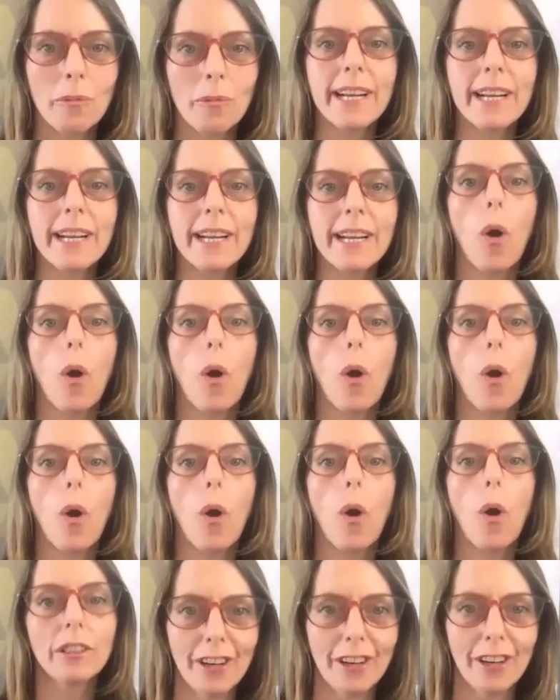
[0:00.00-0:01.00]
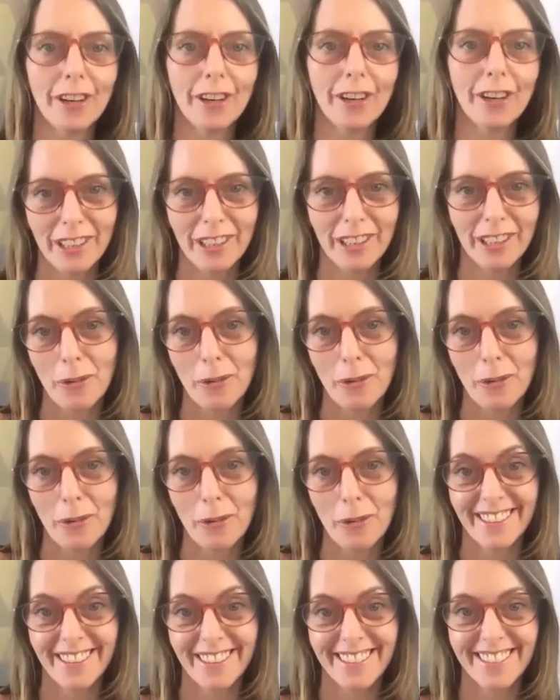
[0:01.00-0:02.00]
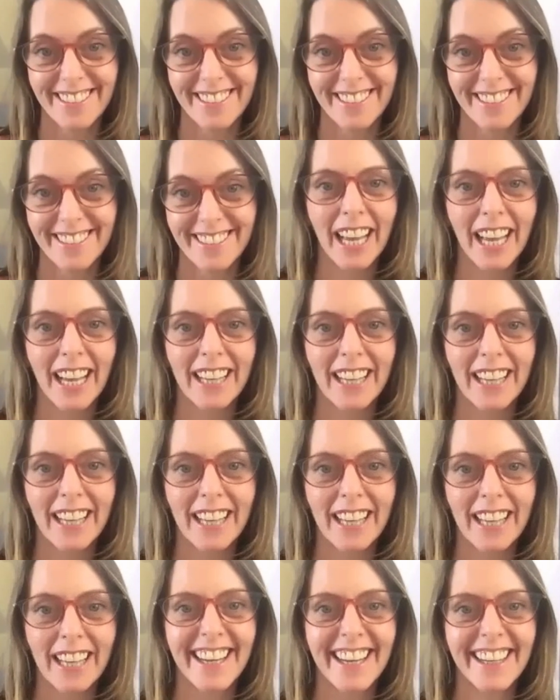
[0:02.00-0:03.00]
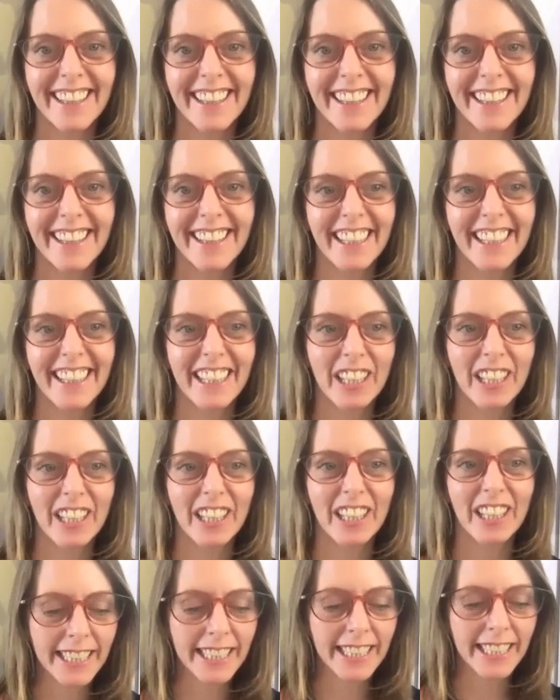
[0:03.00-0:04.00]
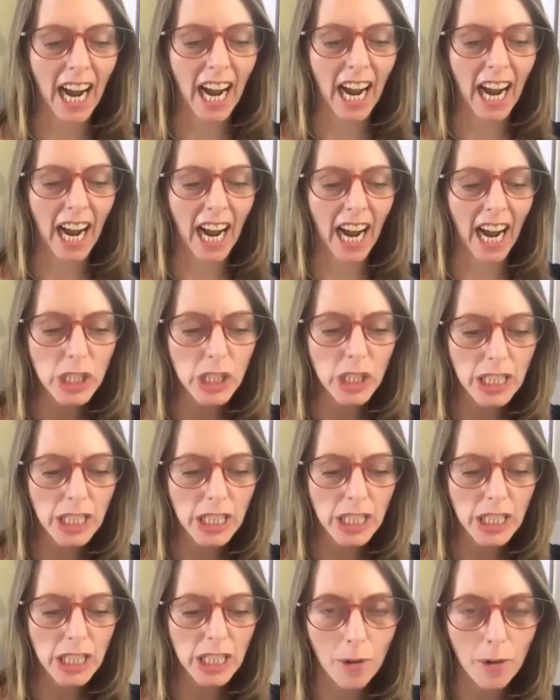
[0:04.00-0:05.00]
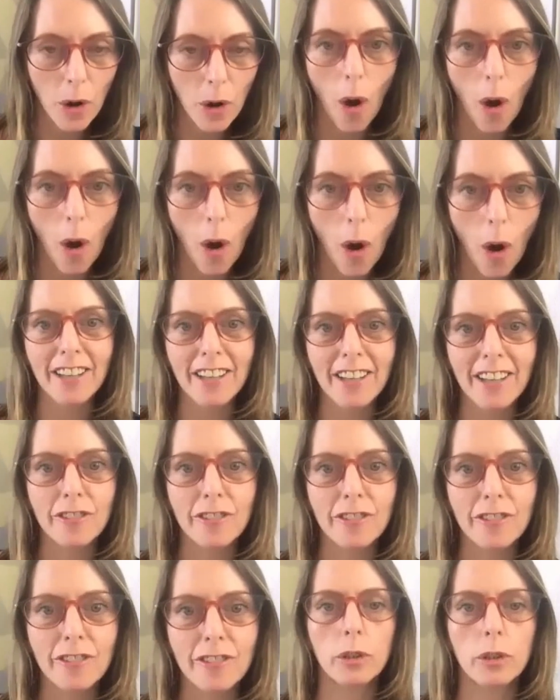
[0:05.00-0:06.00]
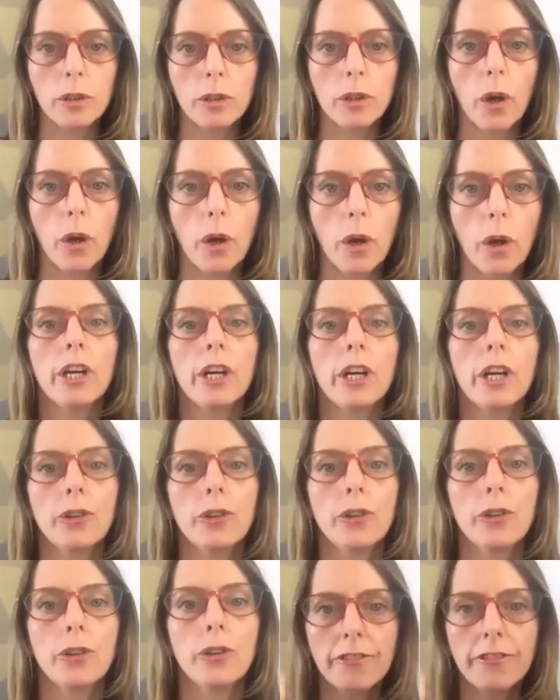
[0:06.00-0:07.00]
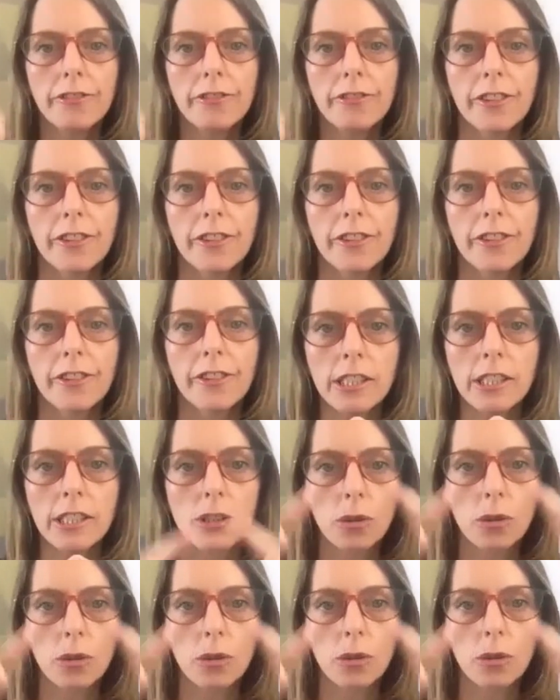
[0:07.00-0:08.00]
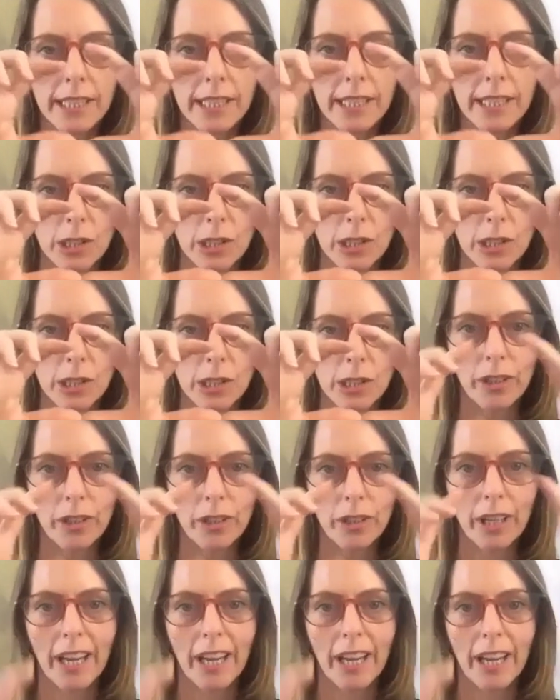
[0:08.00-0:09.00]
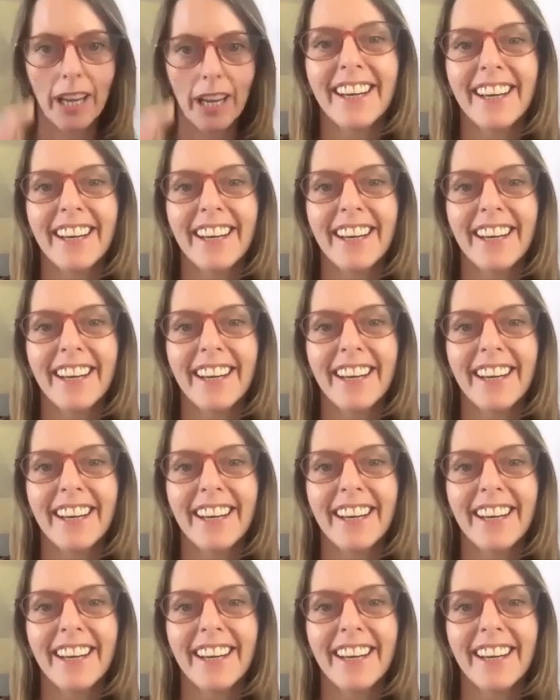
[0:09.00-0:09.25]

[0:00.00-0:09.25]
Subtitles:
we bring all of our knowledge at once. We can't say, I am not a fan of people who go, you're here for this, so this is what you get.